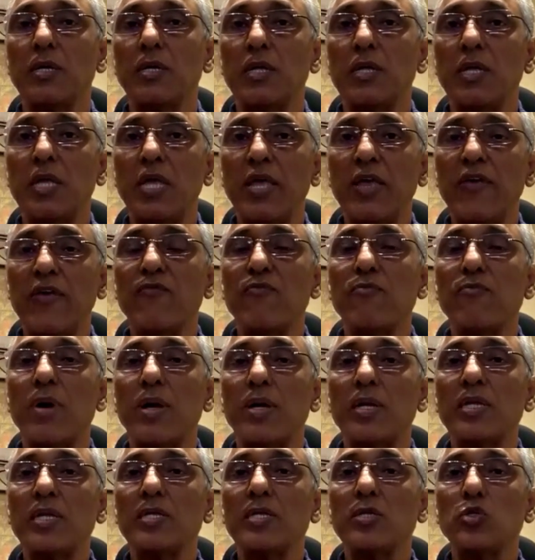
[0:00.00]
gave
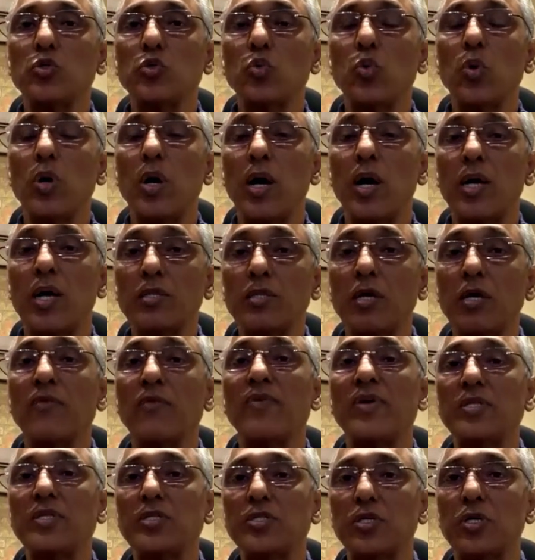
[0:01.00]
money to other
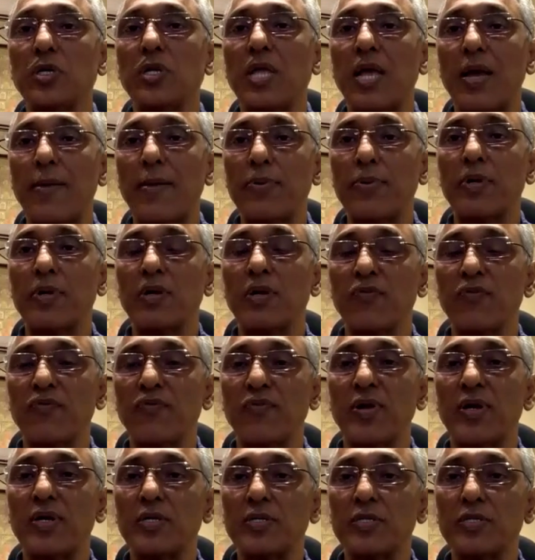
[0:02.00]
venture capital
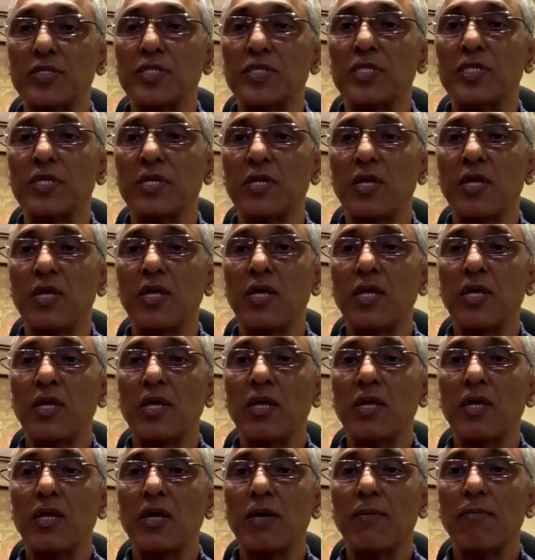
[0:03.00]
funds,
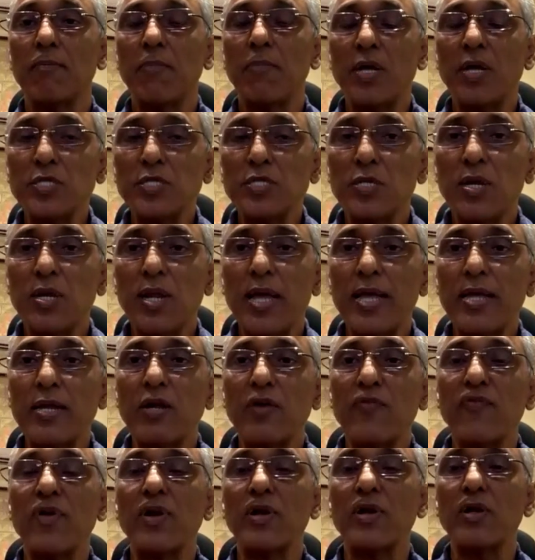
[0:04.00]
much like a
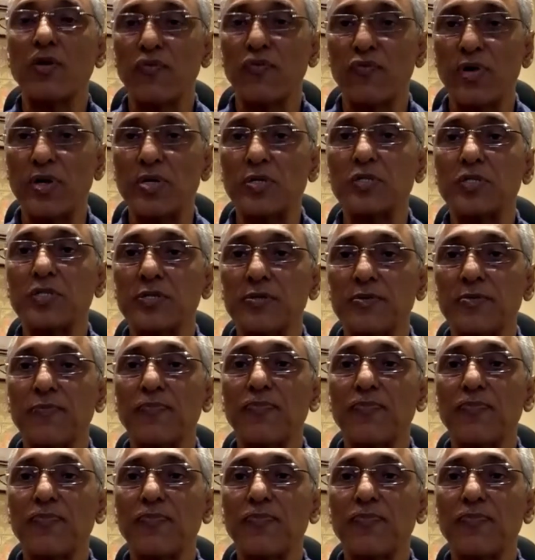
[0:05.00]
fund of funds.